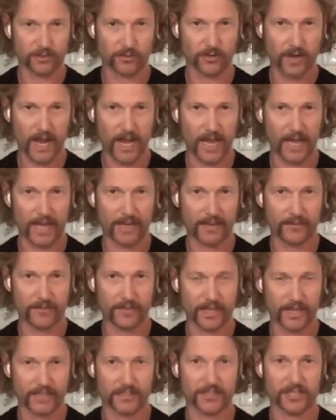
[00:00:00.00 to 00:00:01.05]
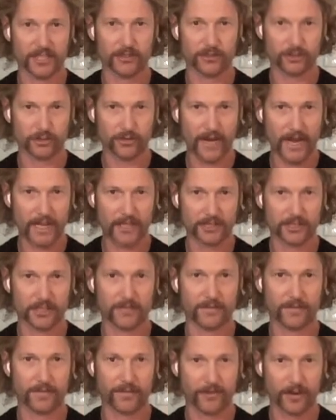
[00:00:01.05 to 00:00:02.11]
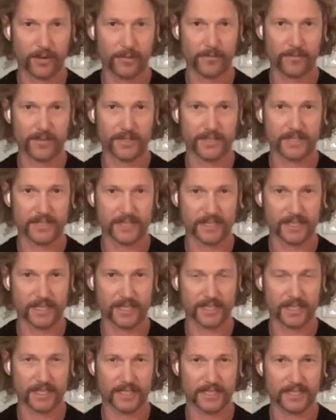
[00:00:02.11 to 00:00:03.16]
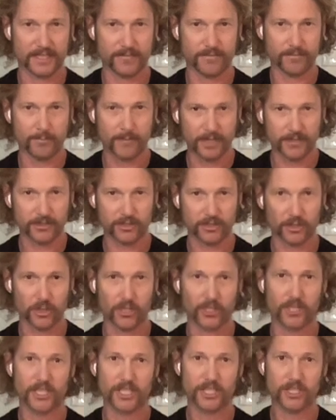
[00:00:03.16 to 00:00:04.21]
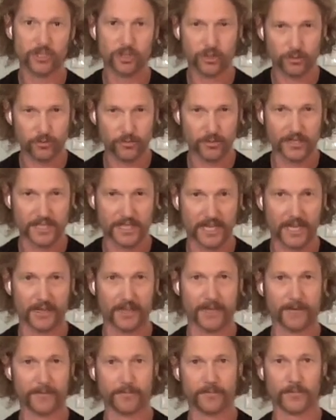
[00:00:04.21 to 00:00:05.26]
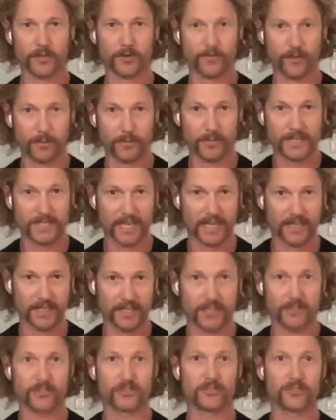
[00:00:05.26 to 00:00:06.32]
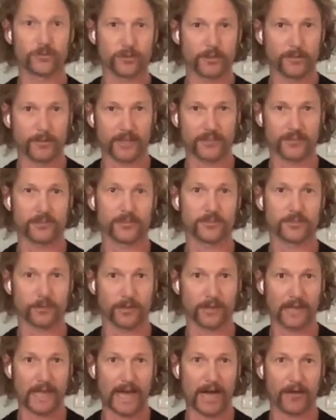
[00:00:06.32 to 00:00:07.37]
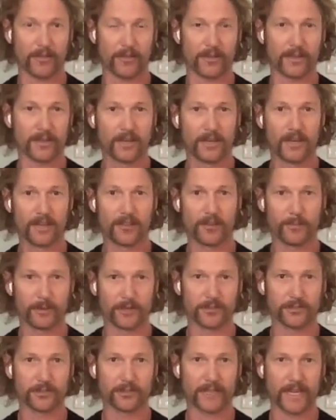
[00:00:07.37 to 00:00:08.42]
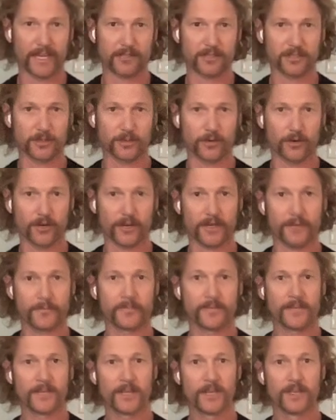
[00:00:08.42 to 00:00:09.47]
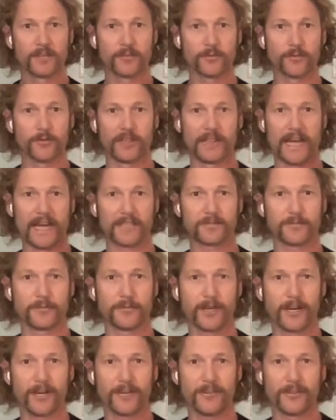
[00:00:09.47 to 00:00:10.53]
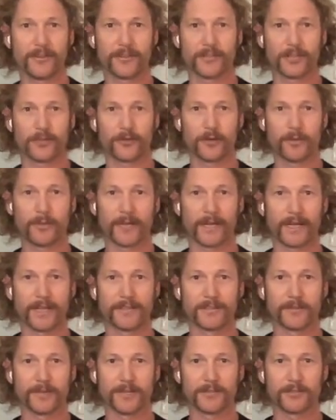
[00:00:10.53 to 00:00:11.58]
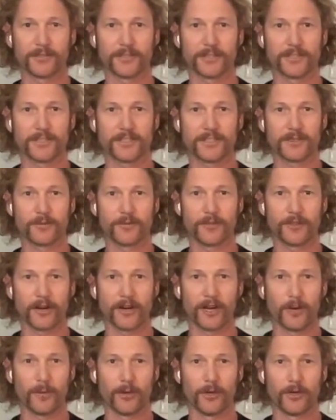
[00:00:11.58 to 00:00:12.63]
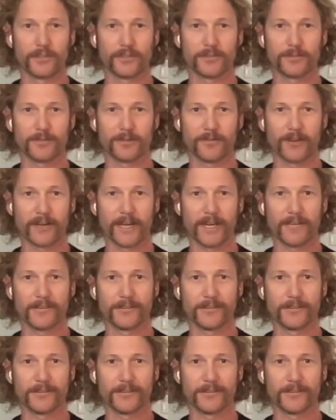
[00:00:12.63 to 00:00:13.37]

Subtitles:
drive and contraction from the muscle to the tendon, or from the tendon to the muscle, to allow the muscle to actually work. So relax from there. There's our gripping isometrics with their elbow at some different